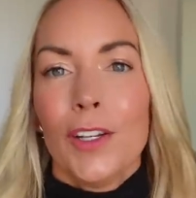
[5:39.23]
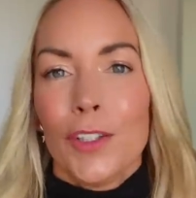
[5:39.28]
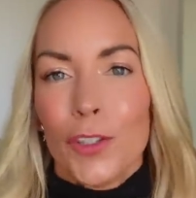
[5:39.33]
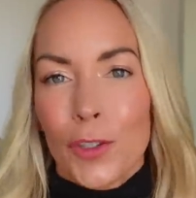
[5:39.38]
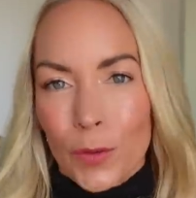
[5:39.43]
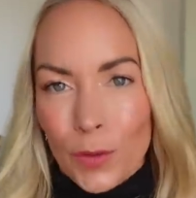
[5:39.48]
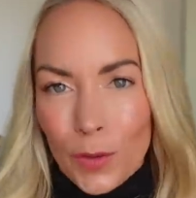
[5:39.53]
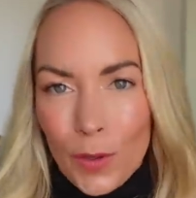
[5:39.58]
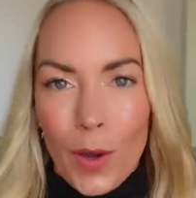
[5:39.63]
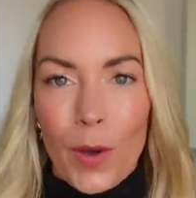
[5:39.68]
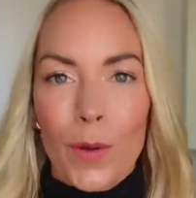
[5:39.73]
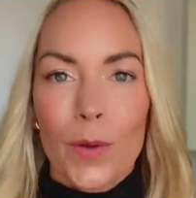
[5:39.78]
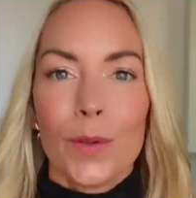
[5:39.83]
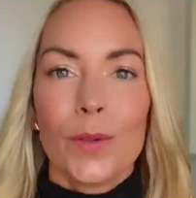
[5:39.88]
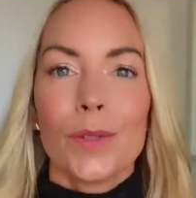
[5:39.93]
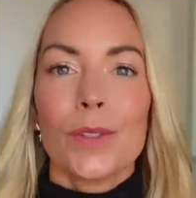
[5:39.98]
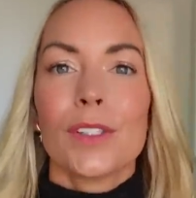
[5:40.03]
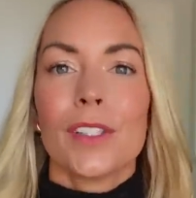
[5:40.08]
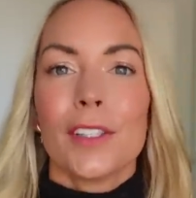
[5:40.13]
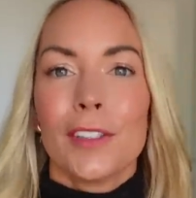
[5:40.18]
your
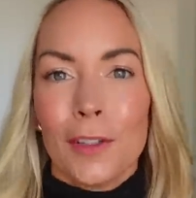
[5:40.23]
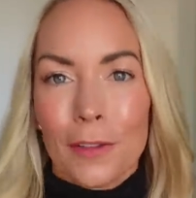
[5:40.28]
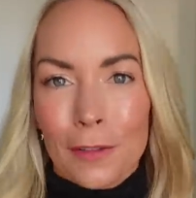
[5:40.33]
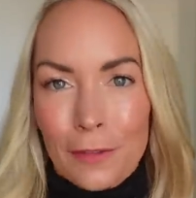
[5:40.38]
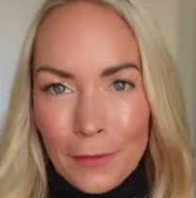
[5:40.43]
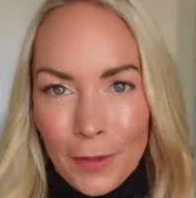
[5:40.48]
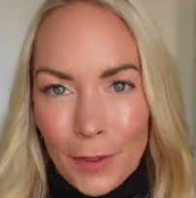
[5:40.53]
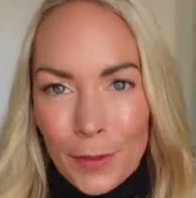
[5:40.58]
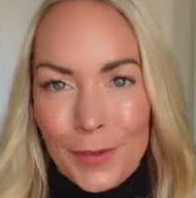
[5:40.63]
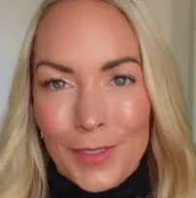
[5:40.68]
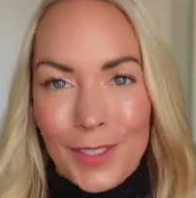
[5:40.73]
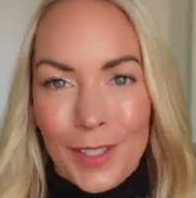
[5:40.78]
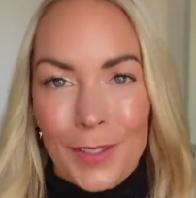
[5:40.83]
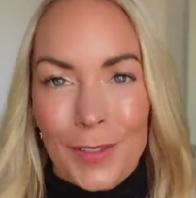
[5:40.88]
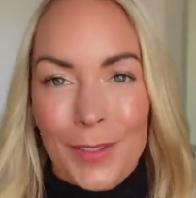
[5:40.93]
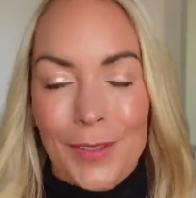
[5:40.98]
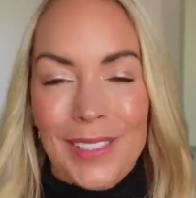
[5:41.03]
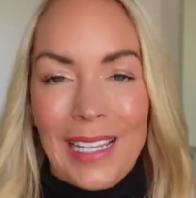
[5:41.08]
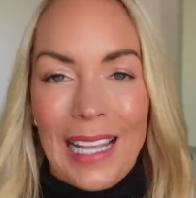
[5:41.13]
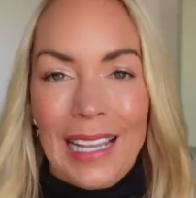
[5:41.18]
goals, your
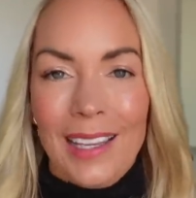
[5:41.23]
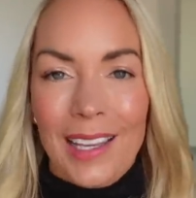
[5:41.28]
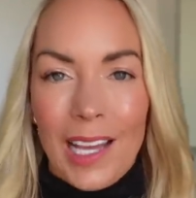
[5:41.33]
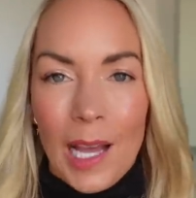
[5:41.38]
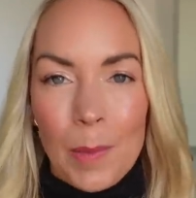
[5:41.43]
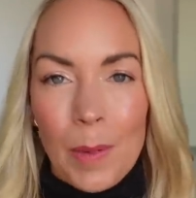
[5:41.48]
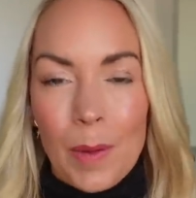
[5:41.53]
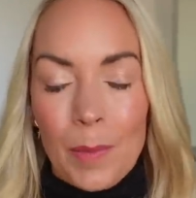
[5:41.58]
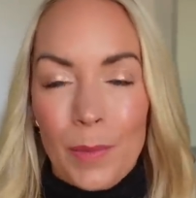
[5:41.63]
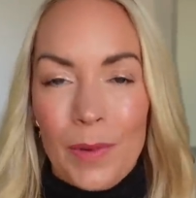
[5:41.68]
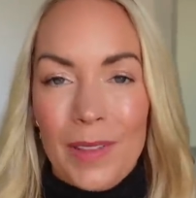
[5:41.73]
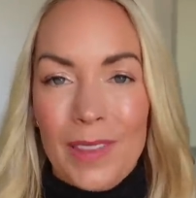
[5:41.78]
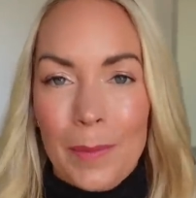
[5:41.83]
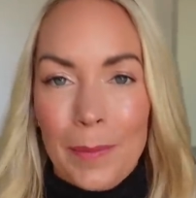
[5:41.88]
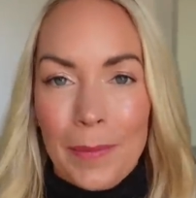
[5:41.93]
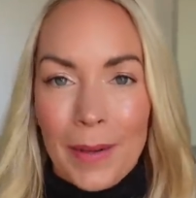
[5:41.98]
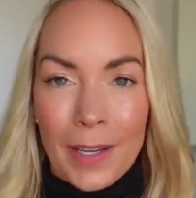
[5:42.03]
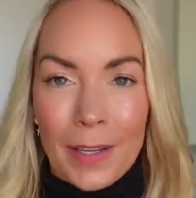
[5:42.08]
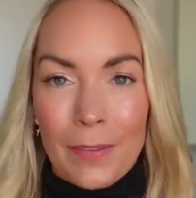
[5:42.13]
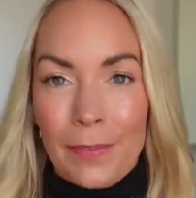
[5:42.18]
photos, and come up with the
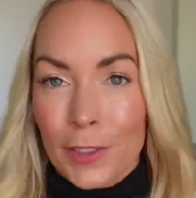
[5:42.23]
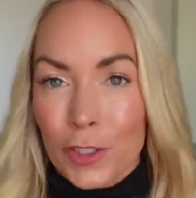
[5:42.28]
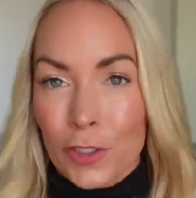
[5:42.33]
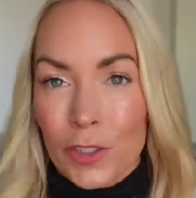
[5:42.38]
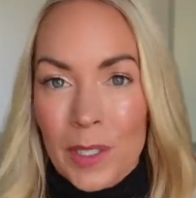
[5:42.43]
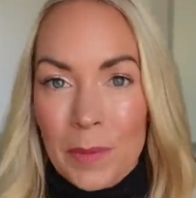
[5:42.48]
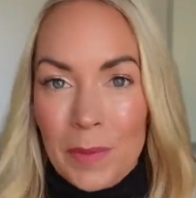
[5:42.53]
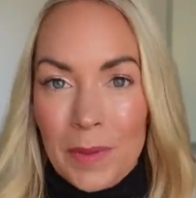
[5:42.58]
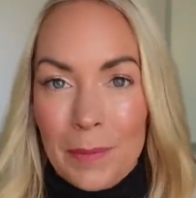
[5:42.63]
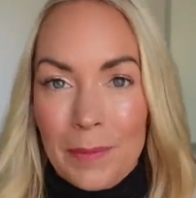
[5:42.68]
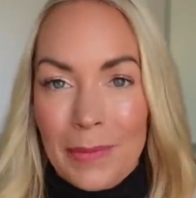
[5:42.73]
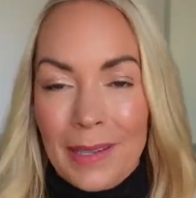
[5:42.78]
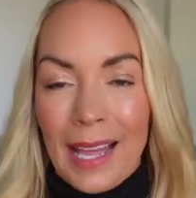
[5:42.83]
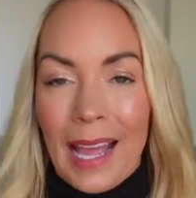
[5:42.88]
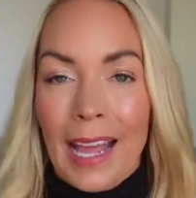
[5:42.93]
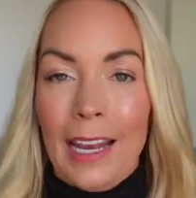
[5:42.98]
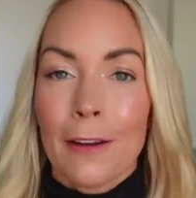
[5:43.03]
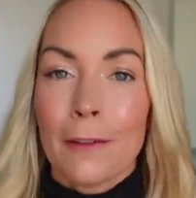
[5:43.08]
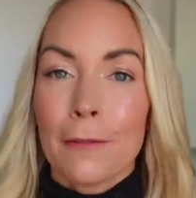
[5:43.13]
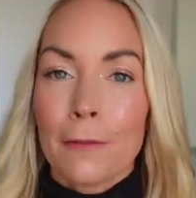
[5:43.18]
perfect treatment
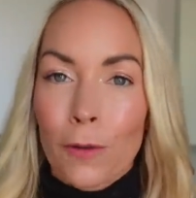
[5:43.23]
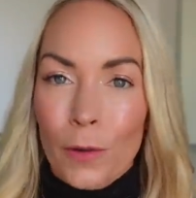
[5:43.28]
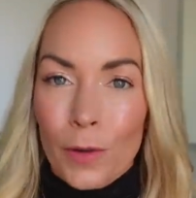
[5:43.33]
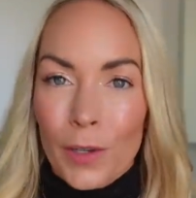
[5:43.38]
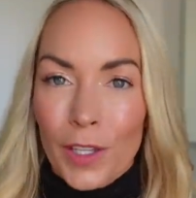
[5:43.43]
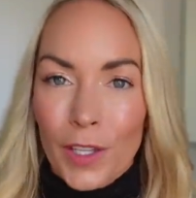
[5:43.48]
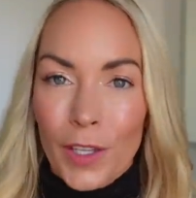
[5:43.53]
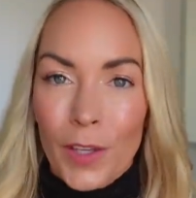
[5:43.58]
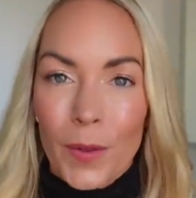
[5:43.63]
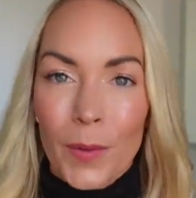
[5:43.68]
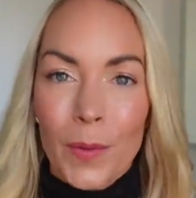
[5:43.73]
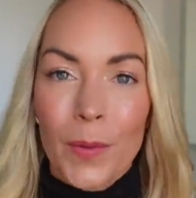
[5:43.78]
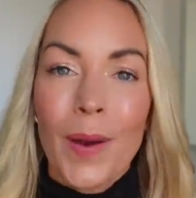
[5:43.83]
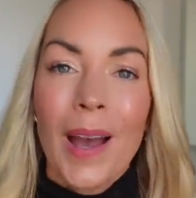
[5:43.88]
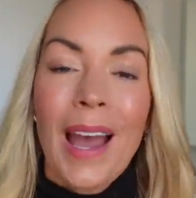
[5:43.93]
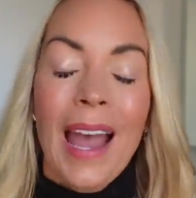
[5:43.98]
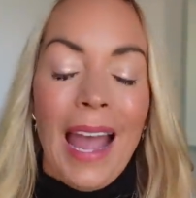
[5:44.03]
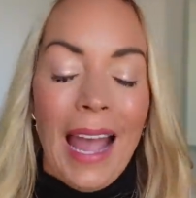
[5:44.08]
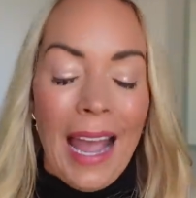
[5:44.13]
plan for you.